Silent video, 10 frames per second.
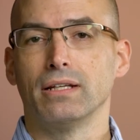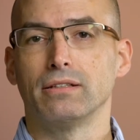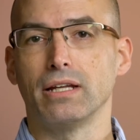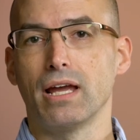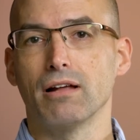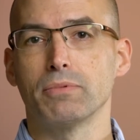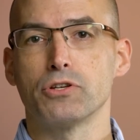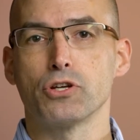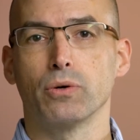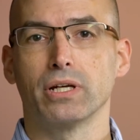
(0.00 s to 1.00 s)
Today I'll be
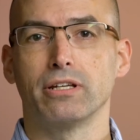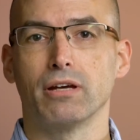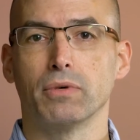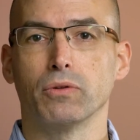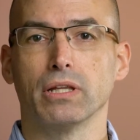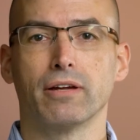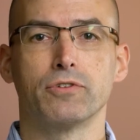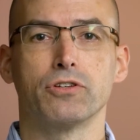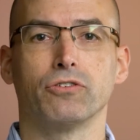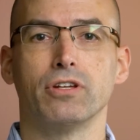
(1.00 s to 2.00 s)
showing a demo that
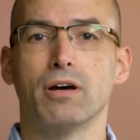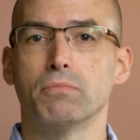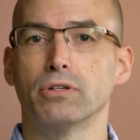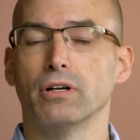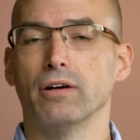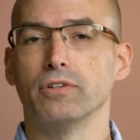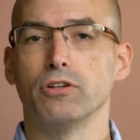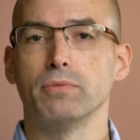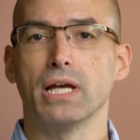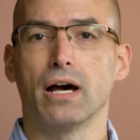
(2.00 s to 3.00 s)
leverages a number of
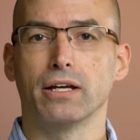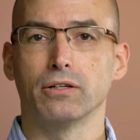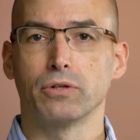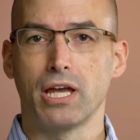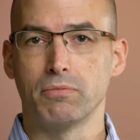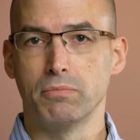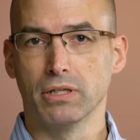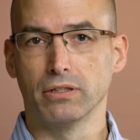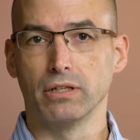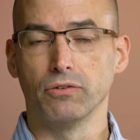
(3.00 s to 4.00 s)
Adobe I/O
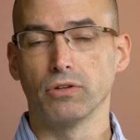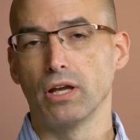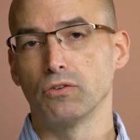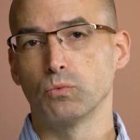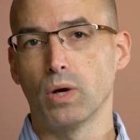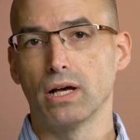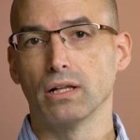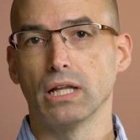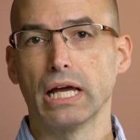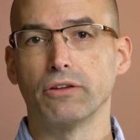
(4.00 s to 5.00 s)
capabilities as
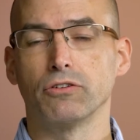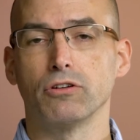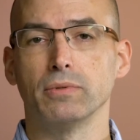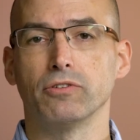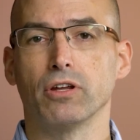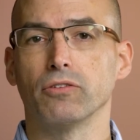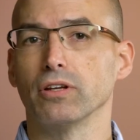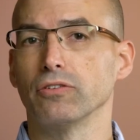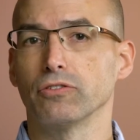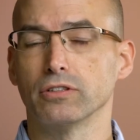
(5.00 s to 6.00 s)
well as Adobe
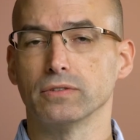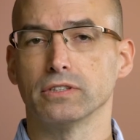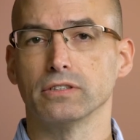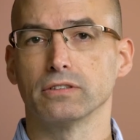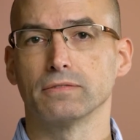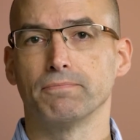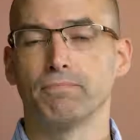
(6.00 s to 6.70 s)
Sensei services.